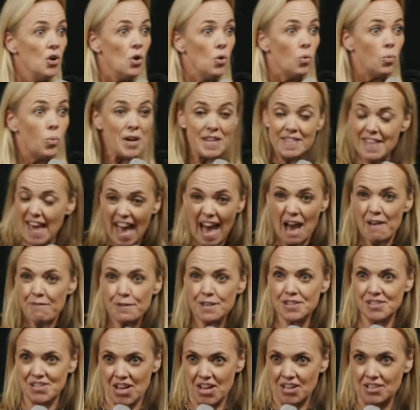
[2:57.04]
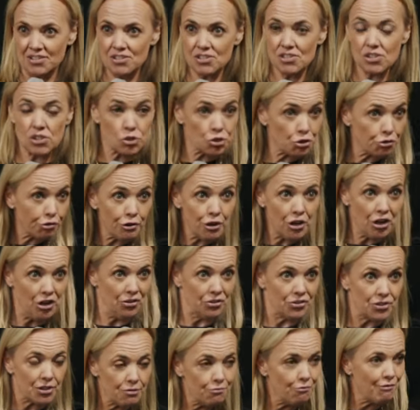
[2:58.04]
with evidence,
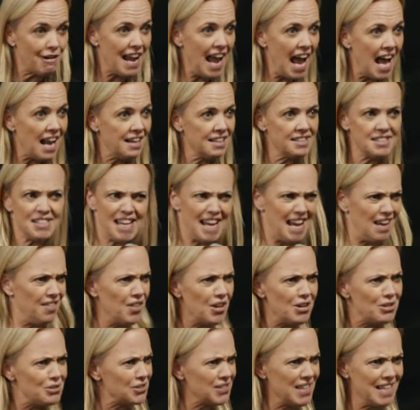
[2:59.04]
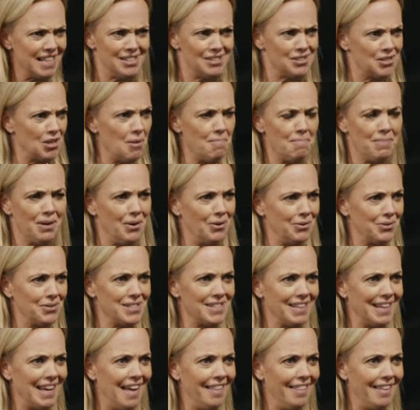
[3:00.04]
truth and reality, and those things don't belong
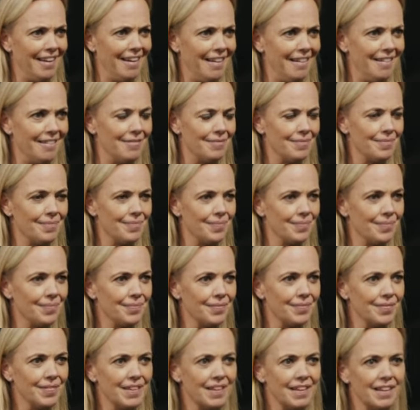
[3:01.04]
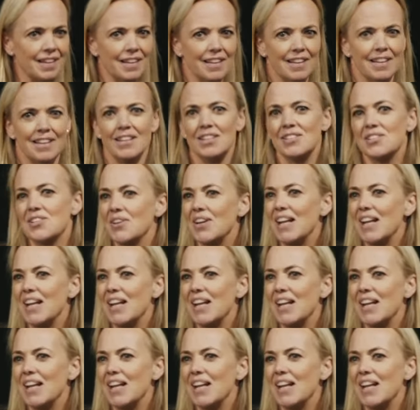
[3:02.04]
together. So